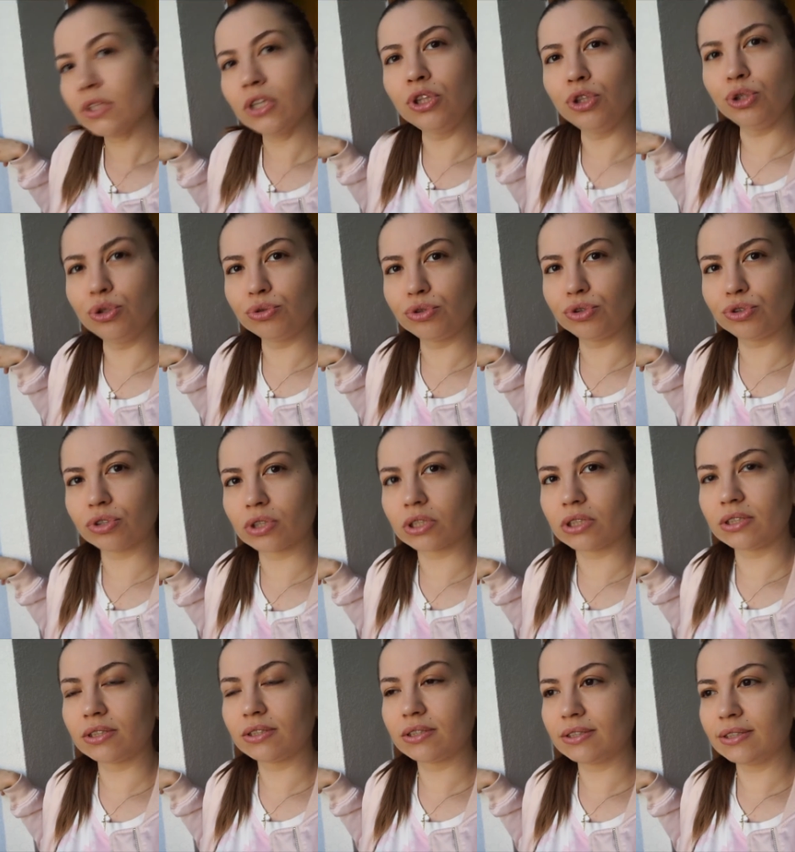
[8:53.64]

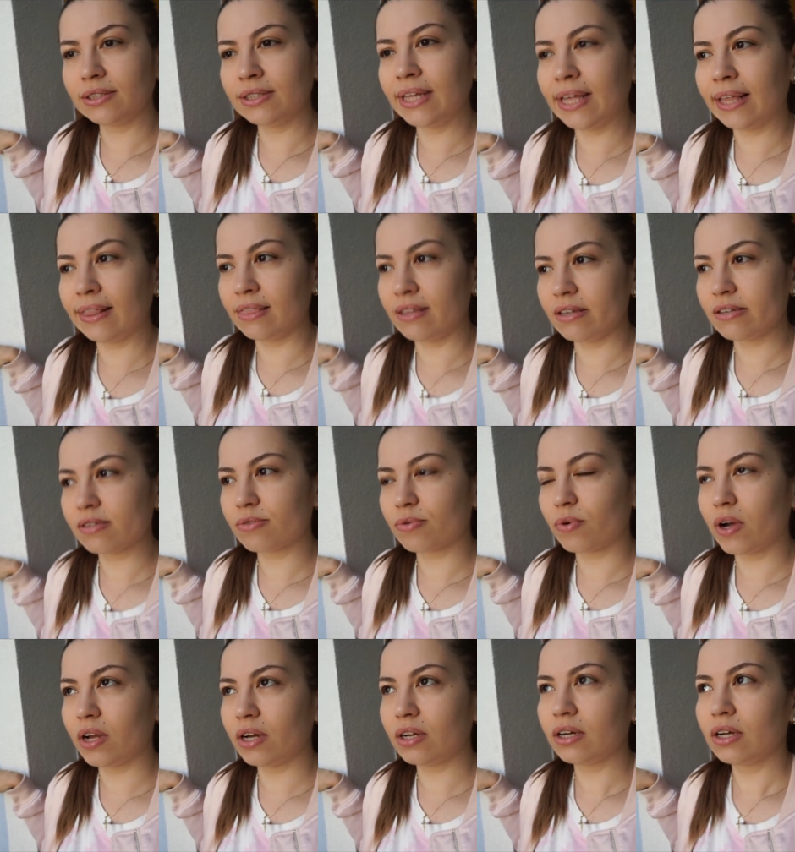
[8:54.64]
neutral than this
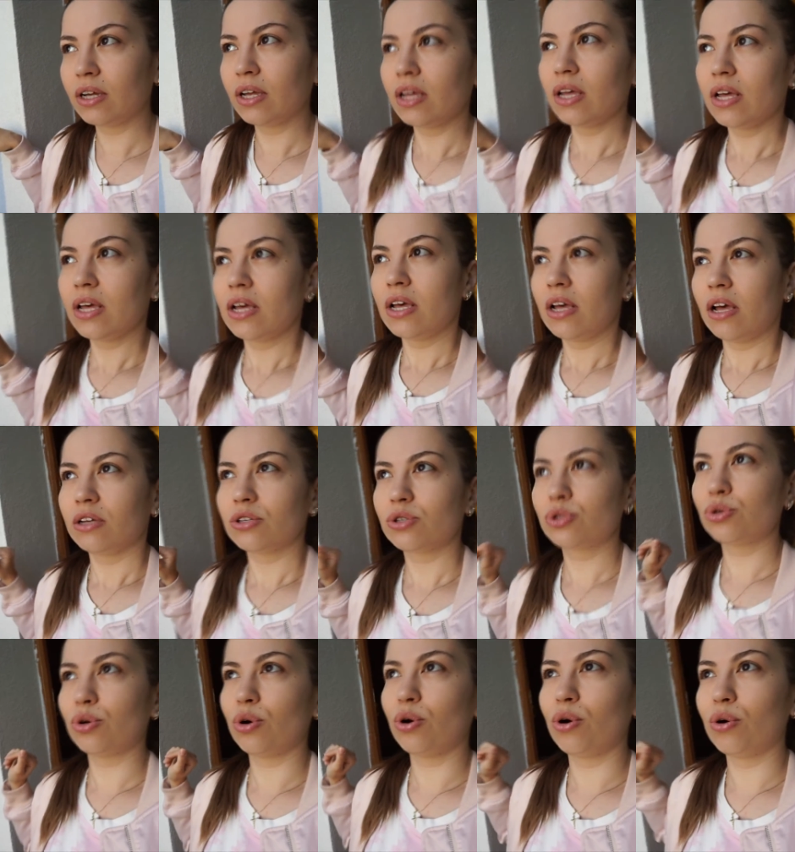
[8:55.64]
one.
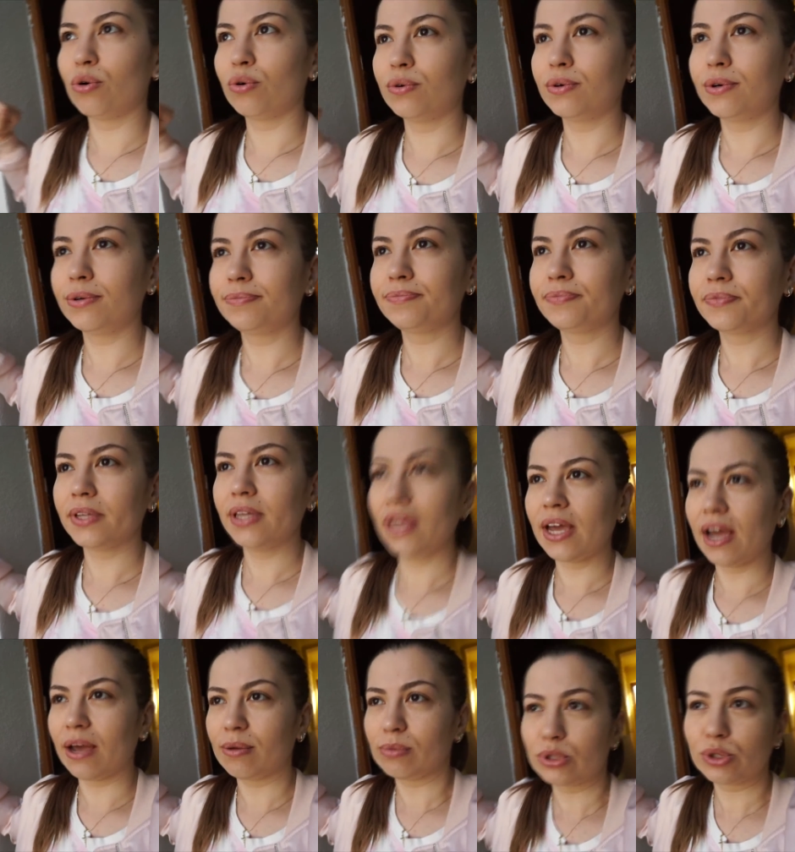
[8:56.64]
So
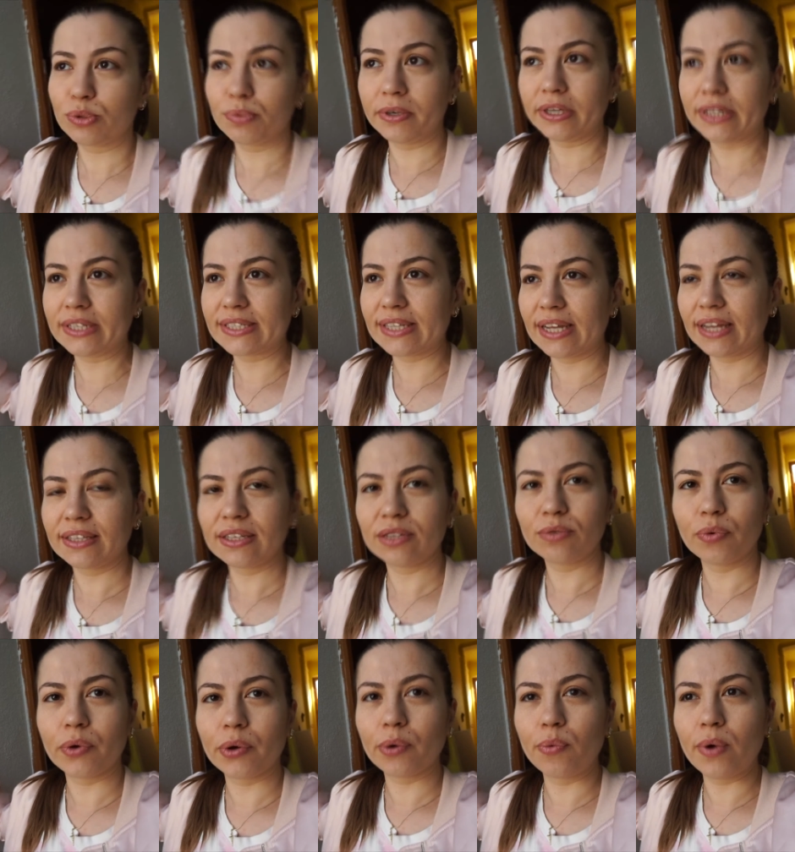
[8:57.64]
yeah, I'm super
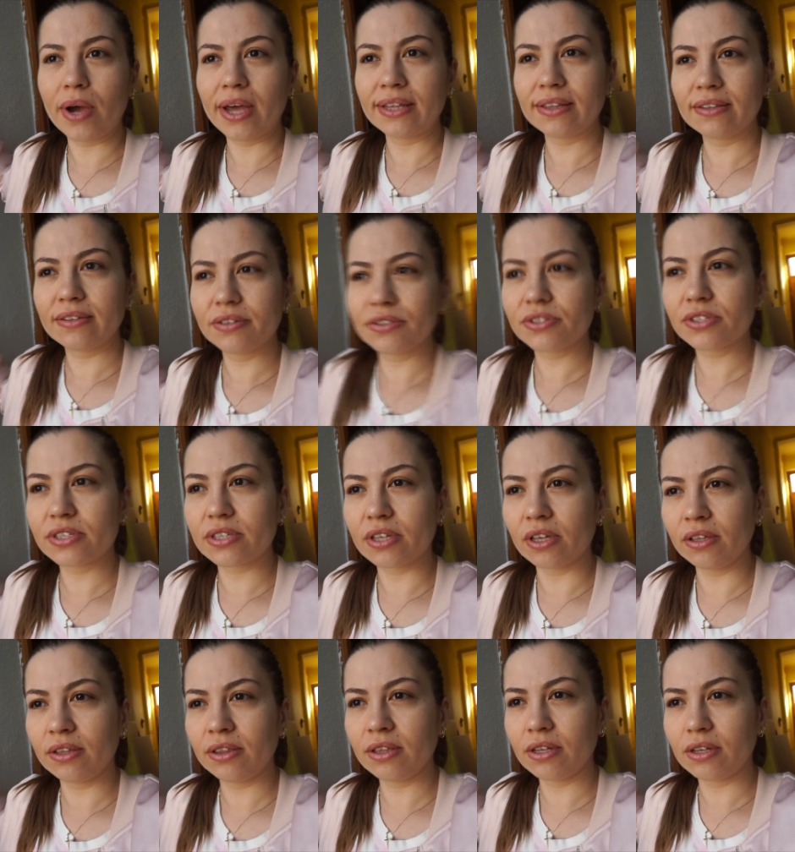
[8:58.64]
excited. We went
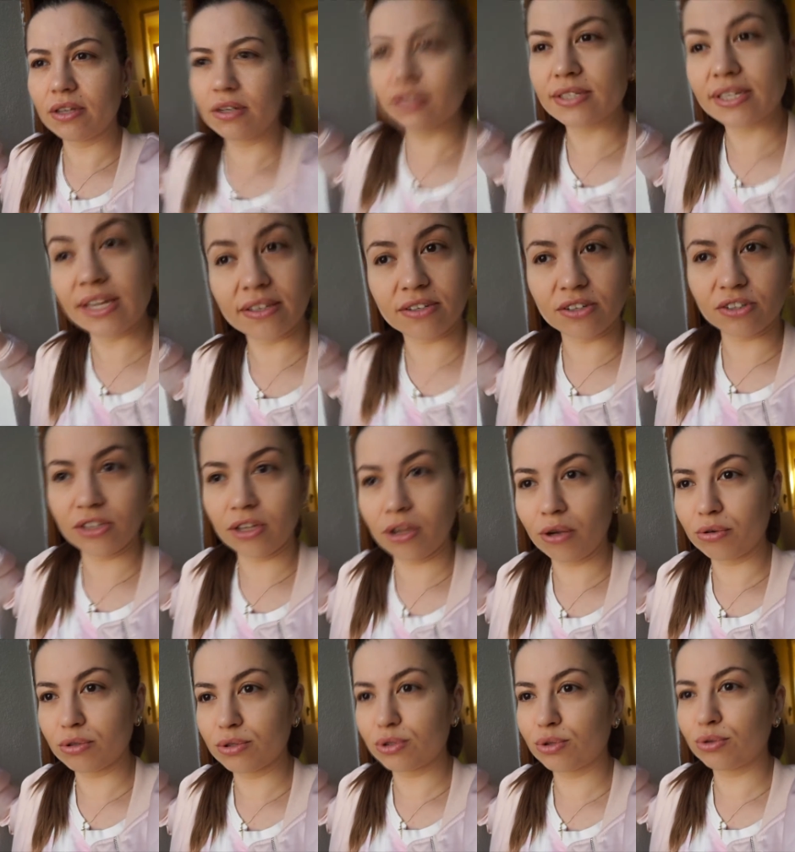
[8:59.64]

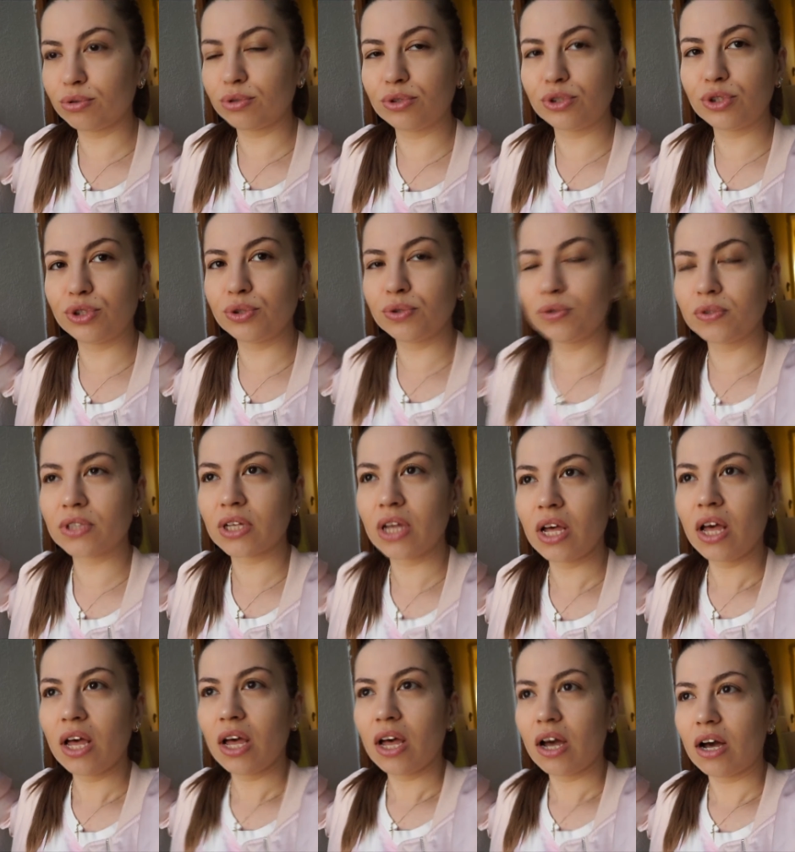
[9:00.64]
Saturday also to choose
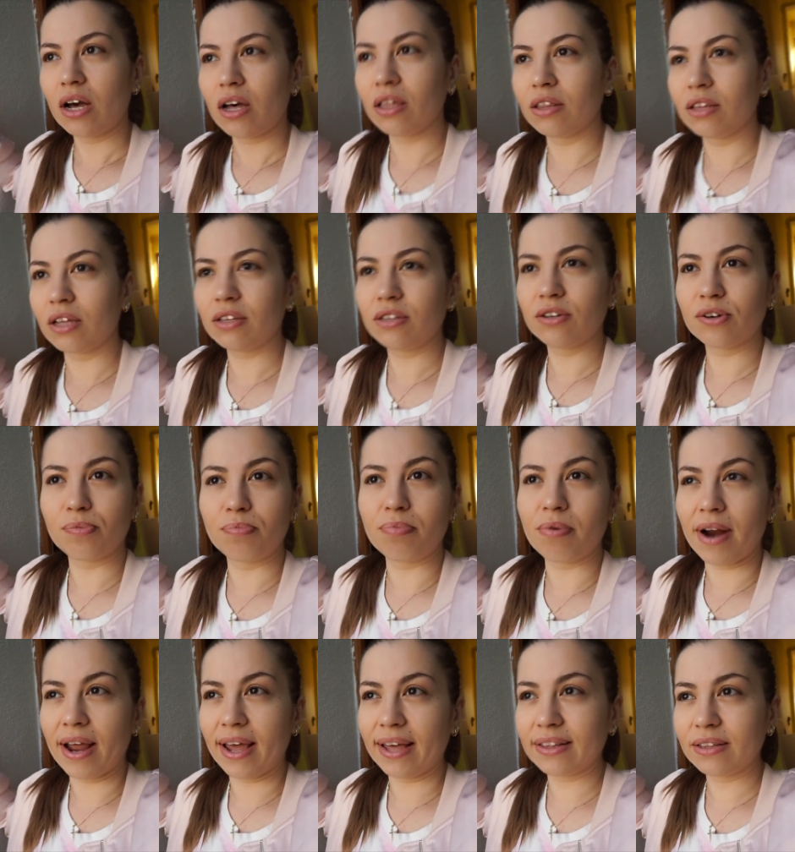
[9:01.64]
another
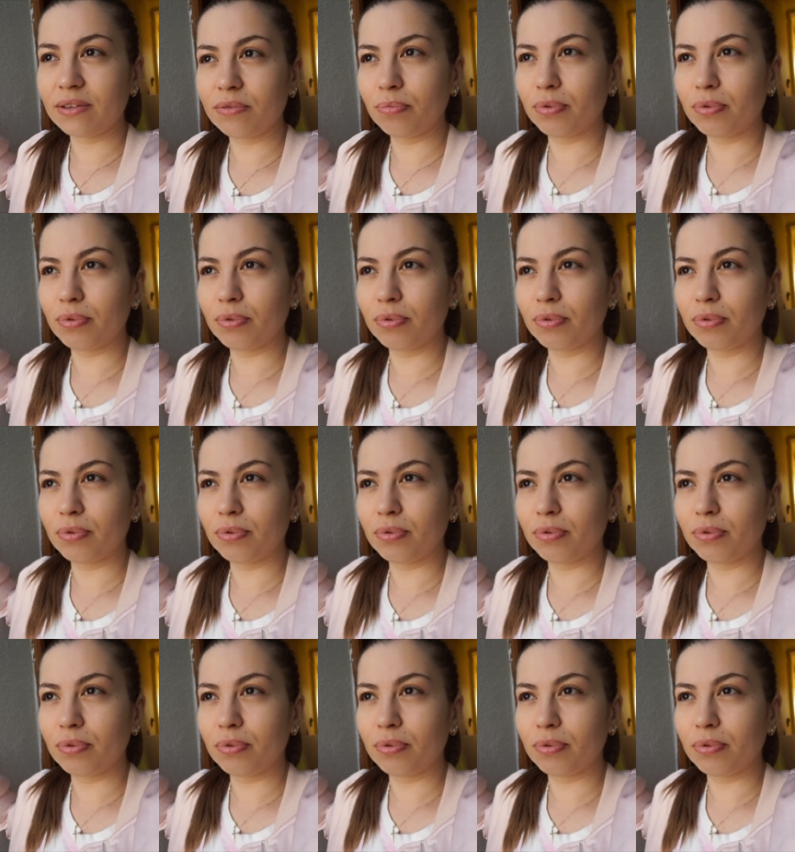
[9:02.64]
brand,